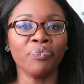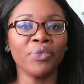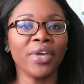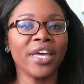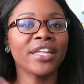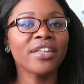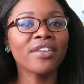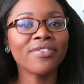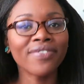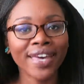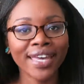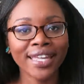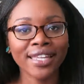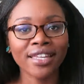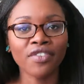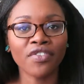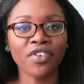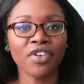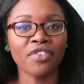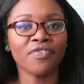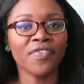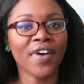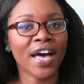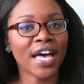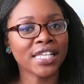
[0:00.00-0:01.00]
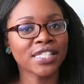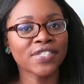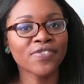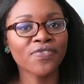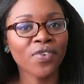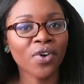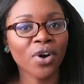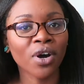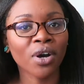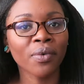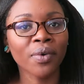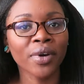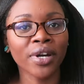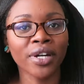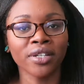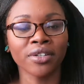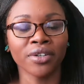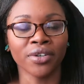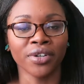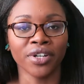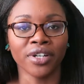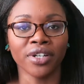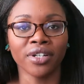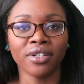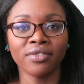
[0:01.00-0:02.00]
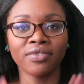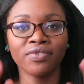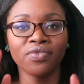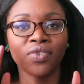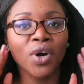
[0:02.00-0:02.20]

innovative and fast forward or